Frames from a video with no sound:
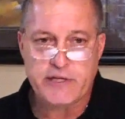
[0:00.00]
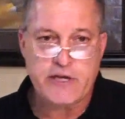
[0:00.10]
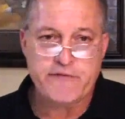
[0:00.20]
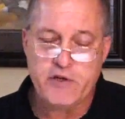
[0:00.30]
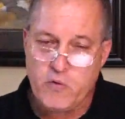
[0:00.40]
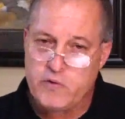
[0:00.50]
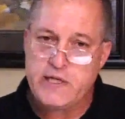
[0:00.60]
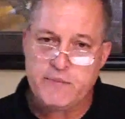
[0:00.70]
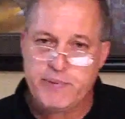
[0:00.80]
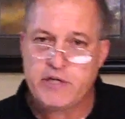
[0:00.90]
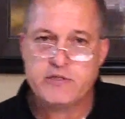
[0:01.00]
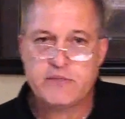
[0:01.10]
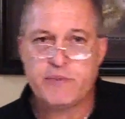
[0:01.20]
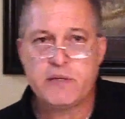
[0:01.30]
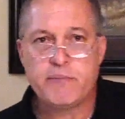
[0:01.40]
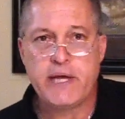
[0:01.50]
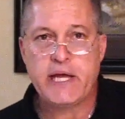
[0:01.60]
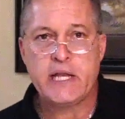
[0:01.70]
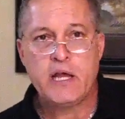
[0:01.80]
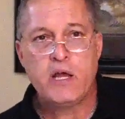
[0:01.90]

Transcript: Now, if he only appeared to be a man,